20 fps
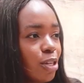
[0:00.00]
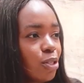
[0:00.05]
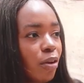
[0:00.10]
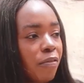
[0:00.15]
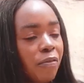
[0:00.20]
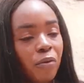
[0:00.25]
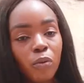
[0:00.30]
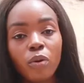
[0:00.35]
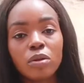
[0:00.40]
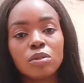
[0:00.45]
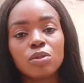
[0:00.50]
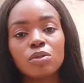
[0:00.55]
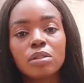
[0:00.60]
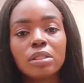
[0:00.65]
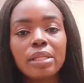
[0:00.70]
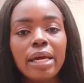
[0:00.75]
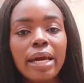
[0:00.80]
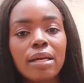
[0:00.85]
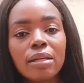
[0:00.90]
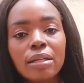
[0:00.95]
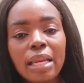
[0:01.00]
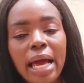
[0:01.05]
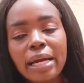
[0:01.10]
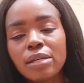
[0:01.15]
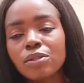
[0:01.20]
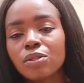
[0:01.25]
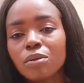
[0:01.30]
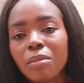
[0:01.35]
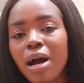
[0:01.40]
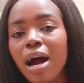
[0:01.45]
So if you want to take
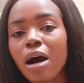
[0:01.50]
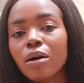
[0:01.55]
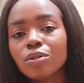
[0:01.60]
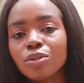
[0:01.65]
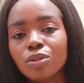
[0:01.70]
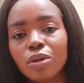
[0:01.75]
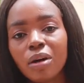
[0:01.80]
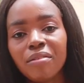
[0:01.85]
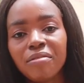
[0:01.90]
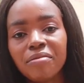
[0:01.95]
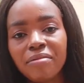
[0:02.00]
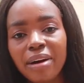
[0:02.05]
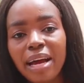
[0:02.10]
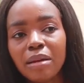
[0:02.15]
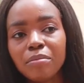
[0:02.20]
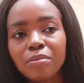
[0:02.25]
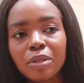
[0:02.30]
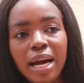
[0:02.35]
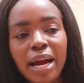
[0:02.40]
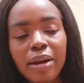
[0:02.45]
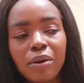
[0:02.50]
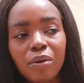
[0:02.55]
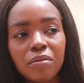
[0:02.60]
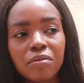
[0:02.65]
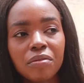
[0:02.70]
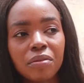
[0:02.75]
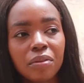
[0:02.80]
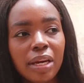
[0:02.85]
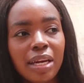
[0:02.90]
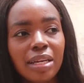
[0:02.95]
like some outdoor vibe kind
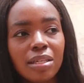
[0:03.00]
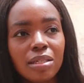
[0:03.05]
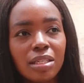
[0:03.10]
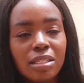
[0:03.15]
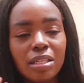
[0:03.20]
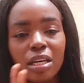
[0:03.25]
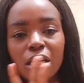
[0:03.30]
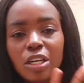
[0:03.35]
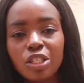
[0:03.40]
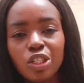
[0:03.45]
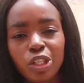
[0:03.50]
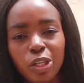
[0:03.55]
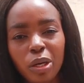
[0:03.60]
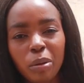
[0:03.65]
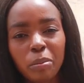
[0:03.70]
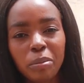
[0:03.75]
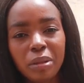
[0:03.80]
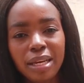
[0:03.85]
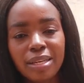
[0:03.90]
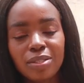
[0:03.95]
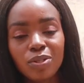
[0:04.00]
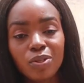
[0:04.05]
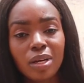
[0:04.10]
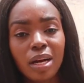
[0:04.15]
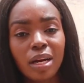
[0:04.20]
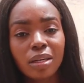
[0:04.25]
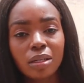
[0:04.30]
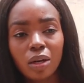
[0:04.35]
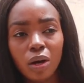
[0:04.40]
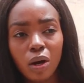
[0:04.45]
of thing in a natural place, you
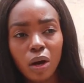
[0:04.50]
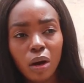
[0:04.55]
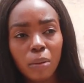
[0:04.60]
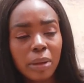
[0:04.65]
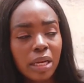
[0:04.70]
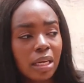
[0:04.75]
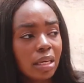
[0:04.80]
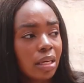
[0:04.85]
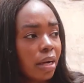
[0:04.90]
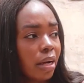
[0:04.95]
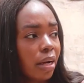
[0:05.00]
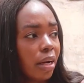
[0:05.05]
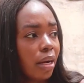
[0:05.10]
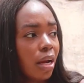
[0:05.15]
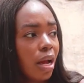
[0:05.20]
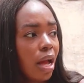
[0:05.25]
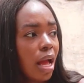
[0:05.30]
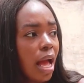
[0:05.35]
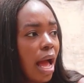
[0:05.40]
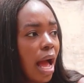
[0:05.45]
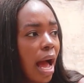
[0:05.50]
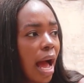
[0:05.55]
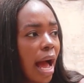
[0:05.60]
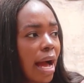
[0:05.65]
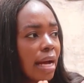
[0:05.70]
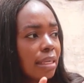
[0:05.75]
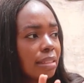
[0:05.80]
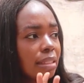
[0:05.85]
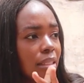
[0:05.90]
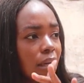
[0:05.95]
can come in here.
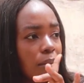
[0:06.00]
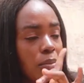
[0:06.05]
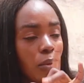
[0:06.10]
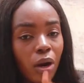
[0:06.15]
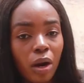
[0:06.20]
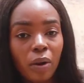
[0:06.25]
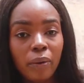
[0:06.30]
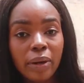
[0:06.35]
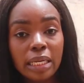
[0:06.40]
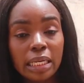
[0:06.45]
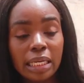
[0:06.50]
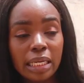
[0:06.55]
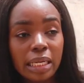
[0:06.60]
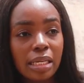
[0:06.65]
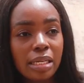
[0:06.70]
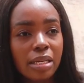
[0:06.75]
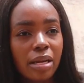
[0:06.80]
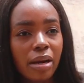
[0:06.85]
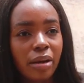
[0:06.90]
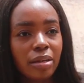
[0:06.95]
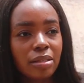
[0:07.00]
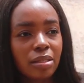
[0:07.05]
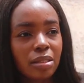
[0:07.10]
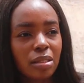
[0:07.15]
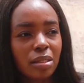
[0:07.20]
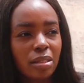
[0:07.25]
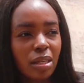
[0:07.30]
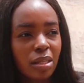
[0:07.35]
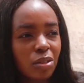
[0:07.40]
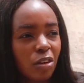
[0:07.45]
And currently there is
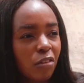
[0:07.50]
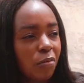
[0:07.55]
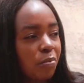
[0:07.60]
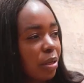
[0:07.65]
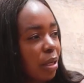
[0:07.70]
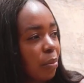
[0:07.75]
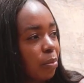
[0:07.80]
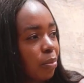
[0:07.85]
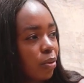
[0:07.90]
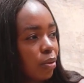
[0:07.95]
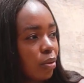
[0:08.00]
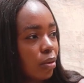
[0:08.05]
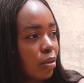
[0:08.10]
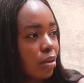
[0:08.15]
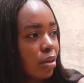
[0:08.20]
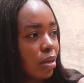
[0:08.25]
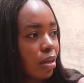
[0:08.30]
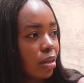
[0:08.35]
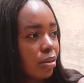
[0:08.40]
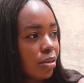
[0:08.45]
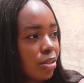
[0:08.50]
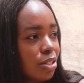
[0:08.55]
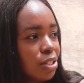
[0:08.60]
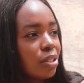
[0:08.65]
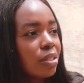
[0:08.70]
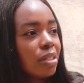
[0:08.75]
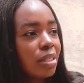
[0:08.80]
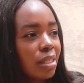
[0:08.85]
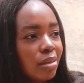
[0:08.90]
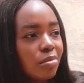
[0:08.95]
a set of people
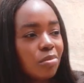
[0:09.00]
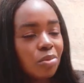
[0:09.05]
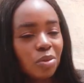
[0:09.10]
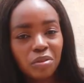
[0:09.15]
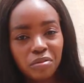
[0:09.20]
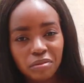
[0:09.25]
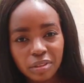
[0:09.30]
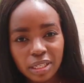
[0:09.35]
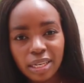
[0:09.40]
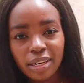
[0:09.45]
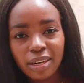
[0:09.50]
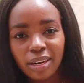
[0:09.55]
shooting movie